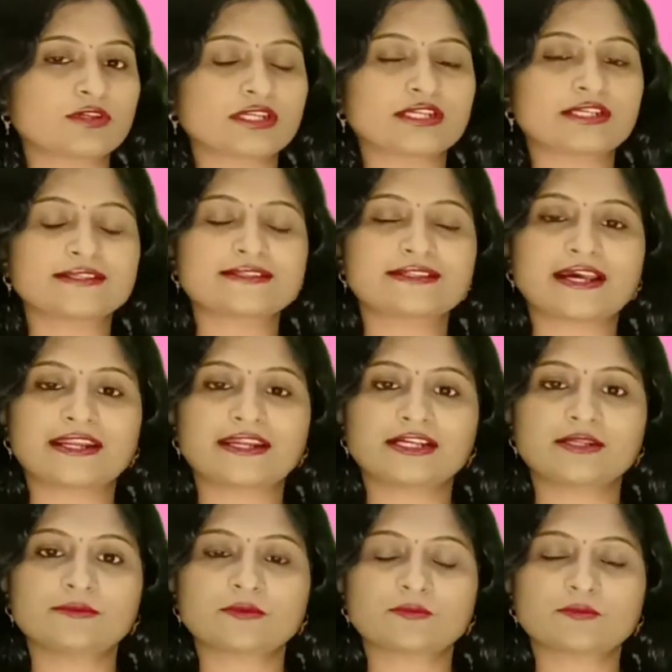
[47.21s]
it is
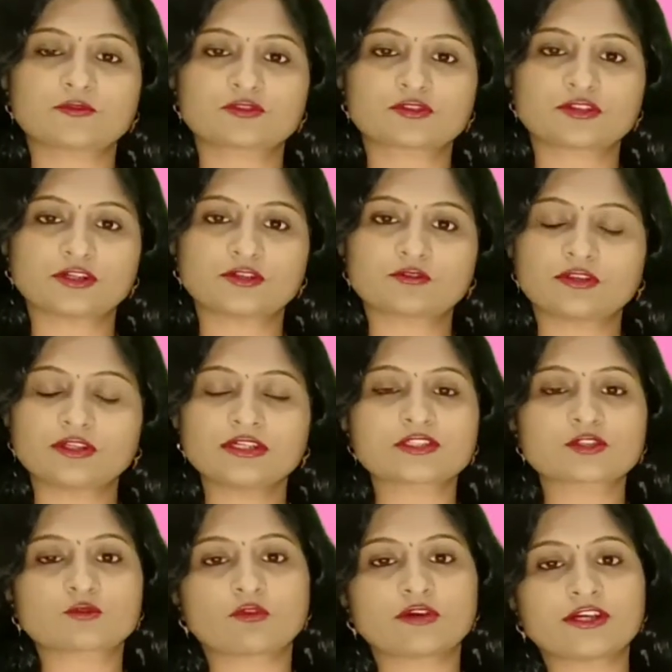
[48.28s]
directly proportional to the
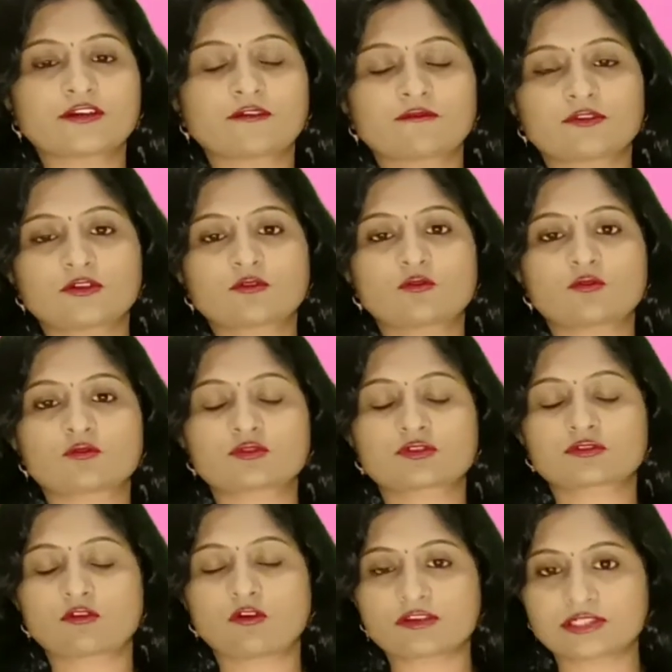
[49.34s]
square of the
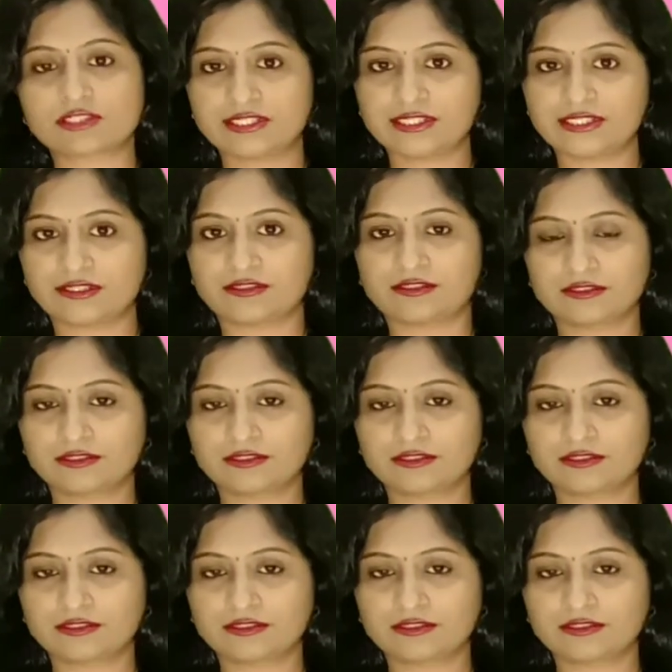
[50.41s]
cos theta.